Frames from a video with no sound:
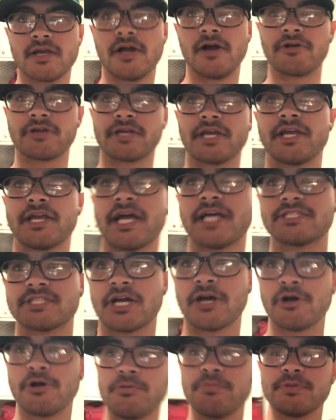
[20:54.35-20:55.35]
Okay guys, I
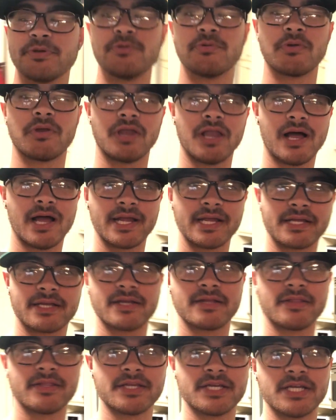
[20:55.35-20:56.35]
hope you
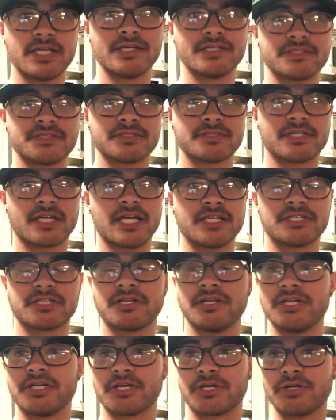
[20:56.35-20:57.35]
like this catch,
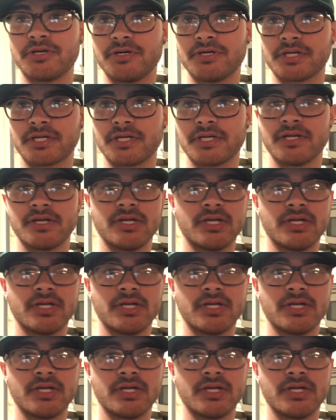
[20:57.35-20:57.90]
clean, and cook.